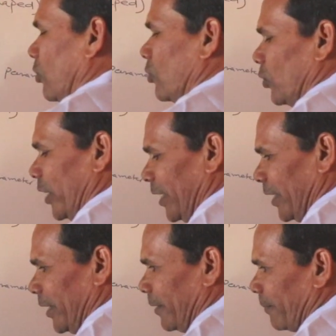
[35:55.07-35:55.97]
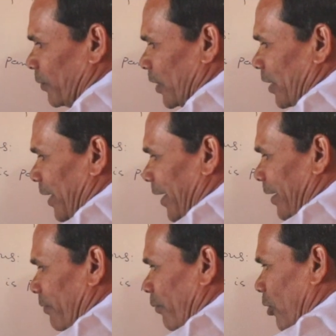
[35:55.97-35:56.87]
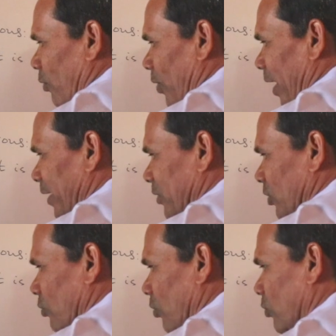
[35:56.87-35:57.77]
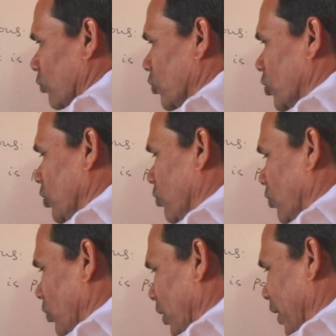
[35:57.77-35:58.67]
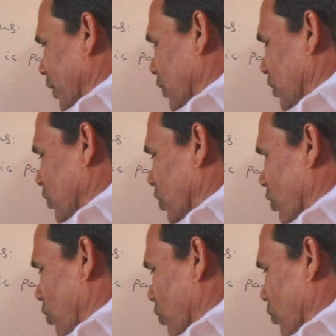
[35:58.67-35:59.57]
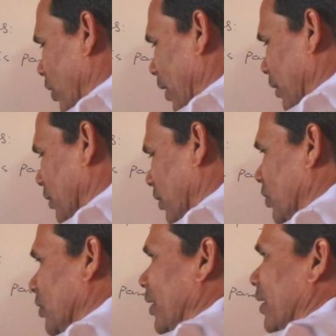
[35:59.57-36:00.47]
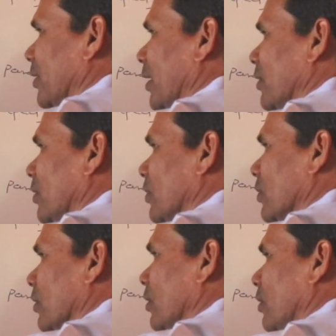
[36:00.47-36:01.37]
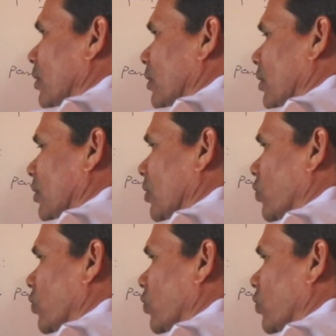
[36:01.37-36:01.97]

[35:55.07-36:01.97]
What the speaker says: equal to a, and for y is equal to 0, x is equal to a. This is x-axis, this